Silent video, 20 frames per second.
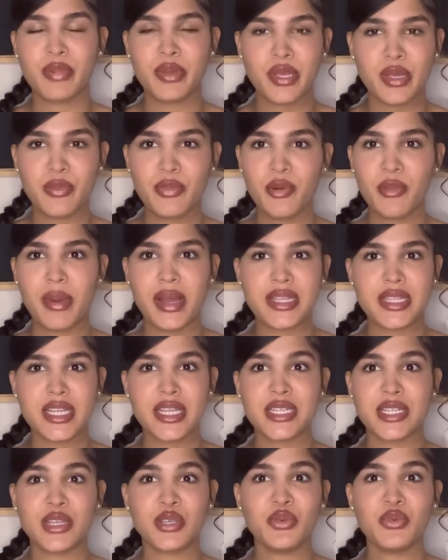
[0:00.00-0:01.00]
people might think
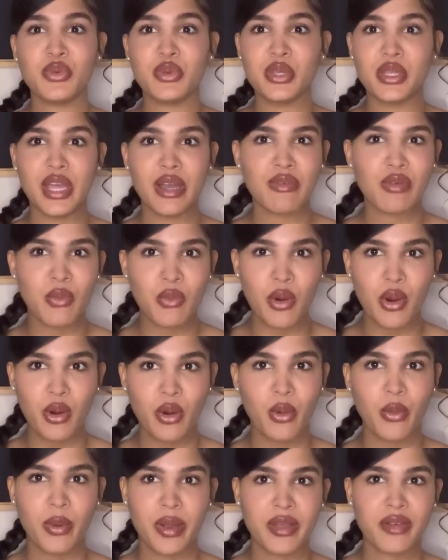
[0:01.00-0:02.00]
that you will never walk
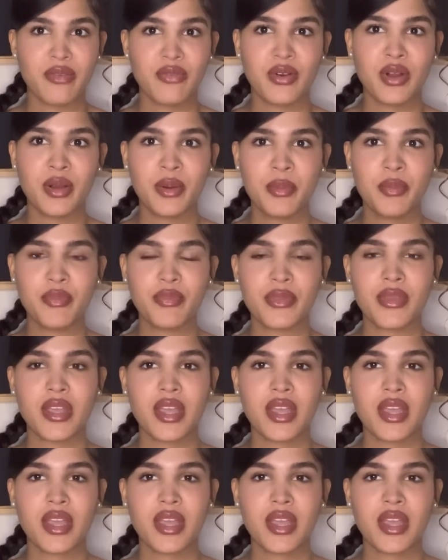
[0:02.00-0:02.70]
away from.